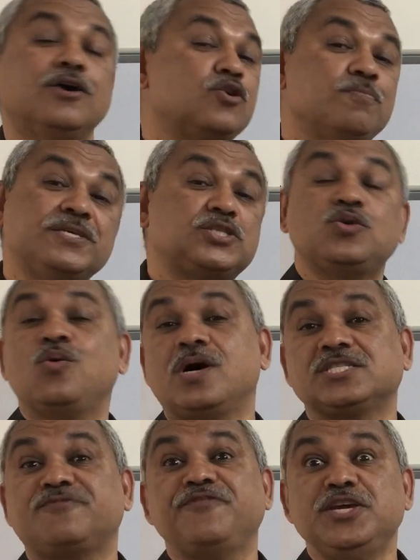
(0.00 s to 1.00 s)
Rubisco,
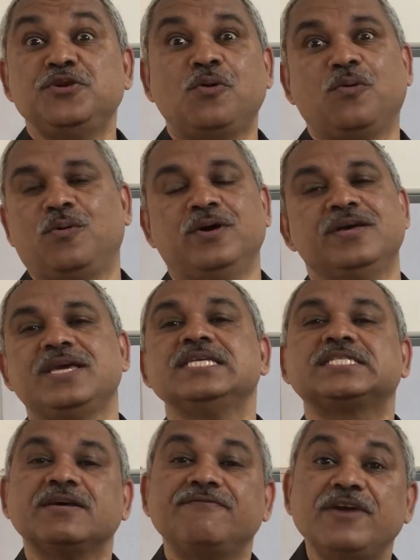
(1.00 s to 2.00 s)
as we know,
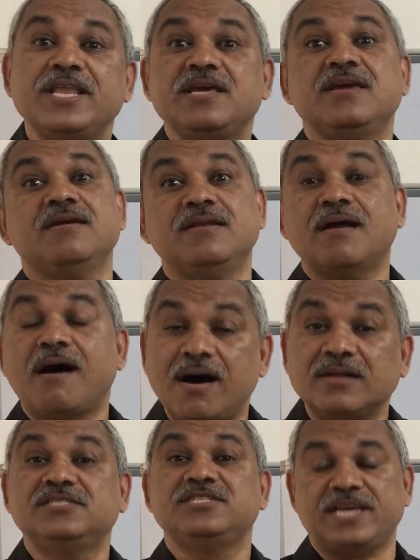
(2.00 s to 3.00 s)
is a very
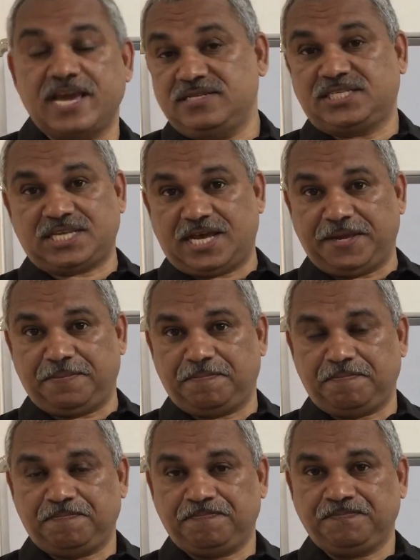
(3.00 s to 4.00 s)
large
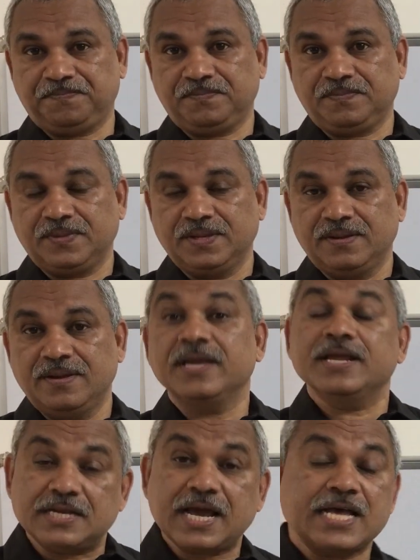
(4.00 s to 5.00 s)
enzyme.
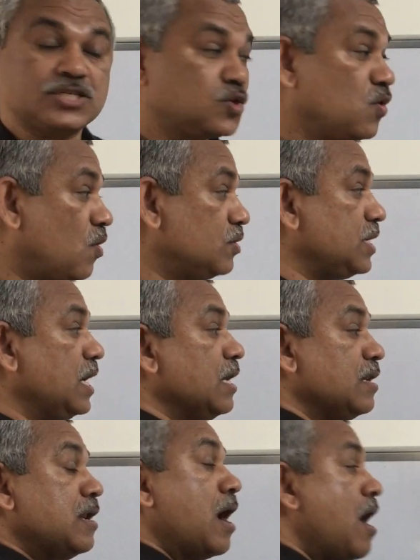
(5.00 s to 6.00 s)
It has
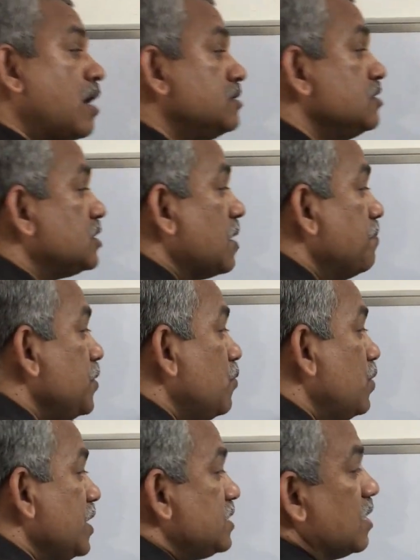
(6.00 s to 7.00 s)
got large
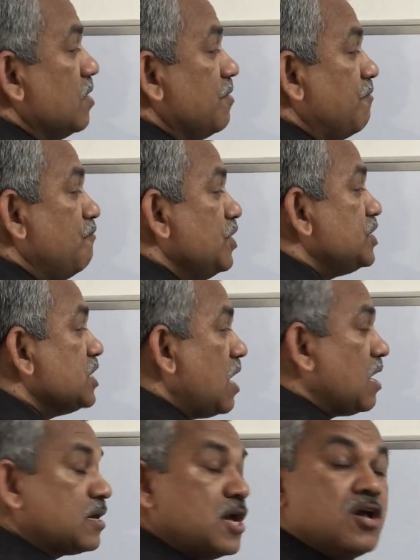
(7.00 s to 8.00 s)
subunit which
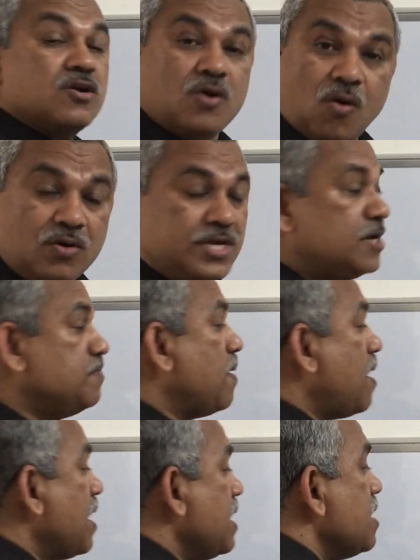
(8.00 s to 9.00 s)
are coded
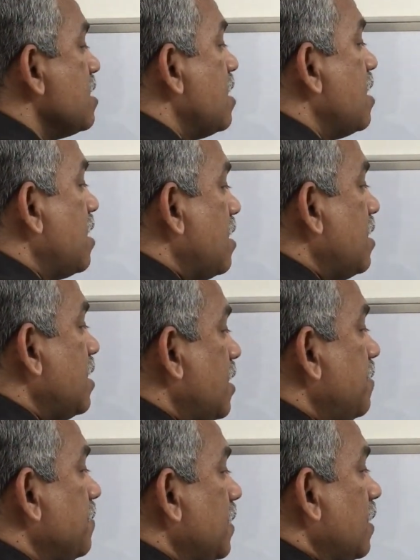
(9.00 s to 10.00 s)
by
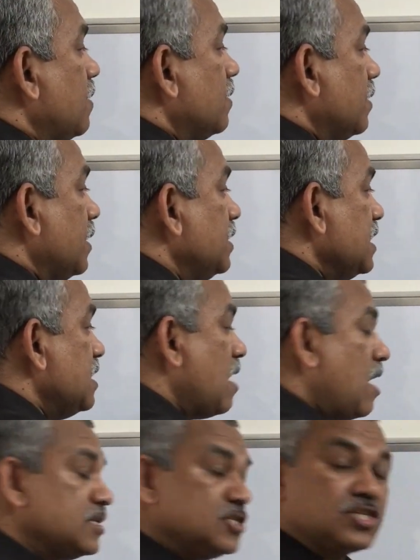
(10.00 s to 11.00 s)
the
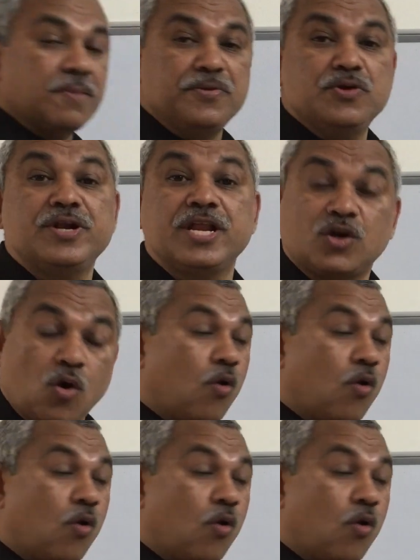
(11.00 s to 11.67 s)
large subunit